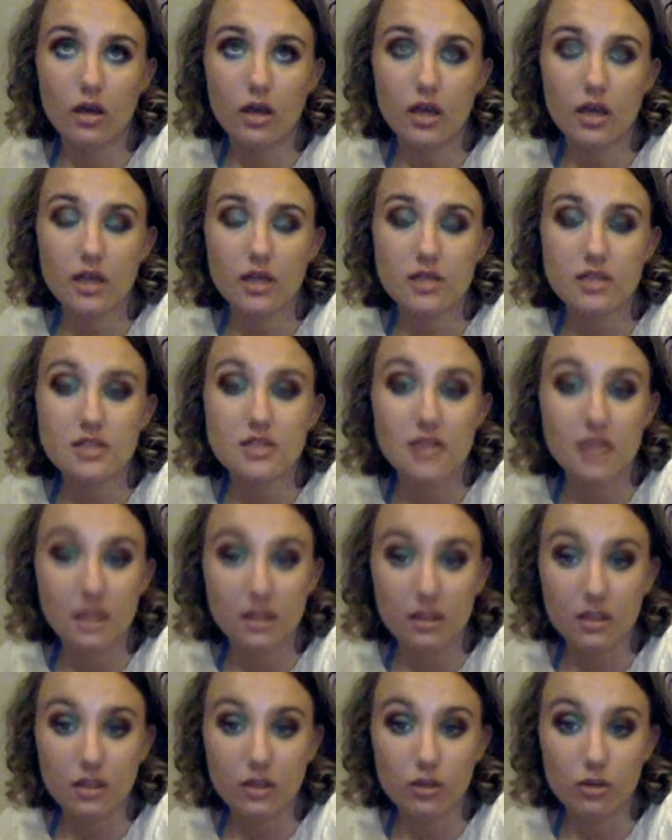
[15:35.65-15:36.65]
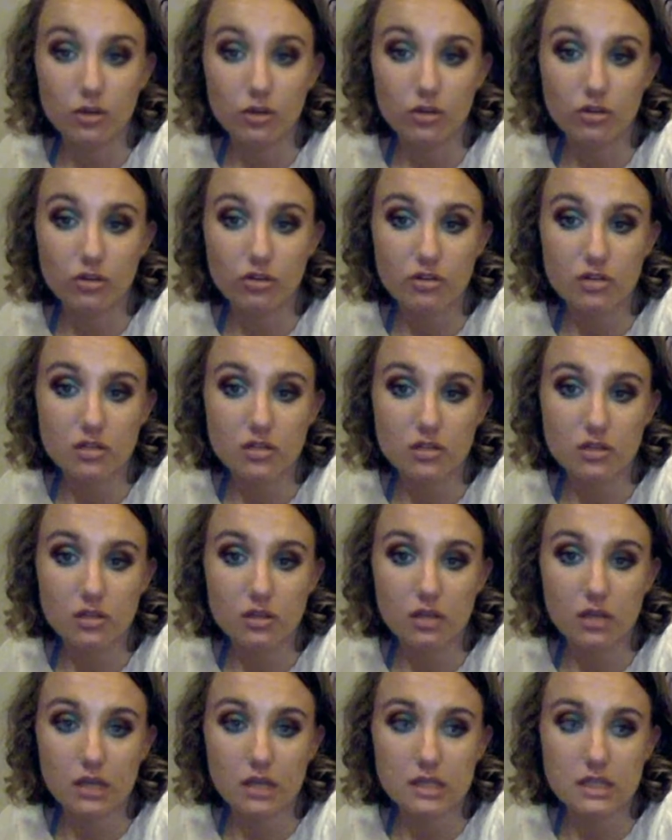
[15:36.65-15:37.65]
insanely gorgeous,
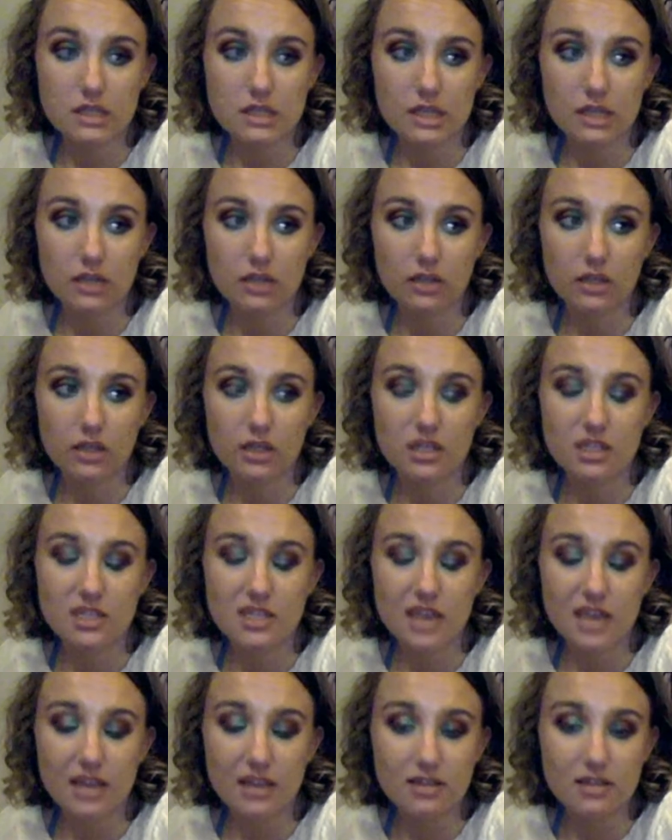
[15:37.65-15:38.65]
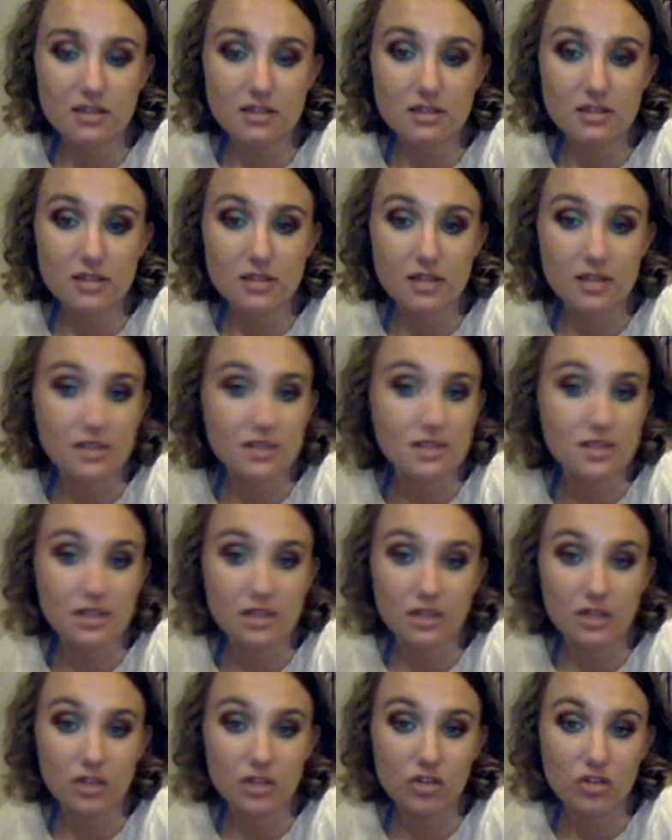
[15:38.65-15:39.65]
insanely intense,
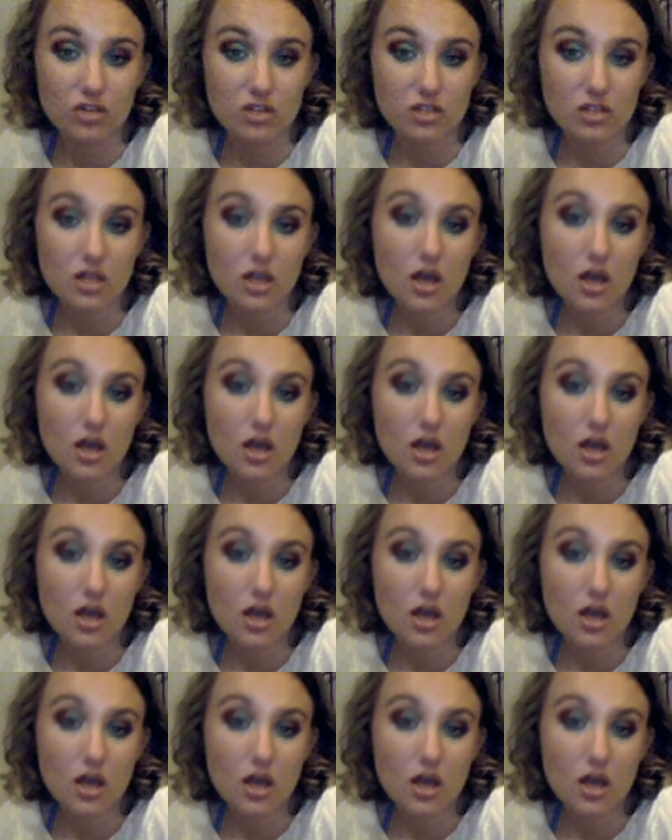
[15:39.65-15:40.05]
insanely just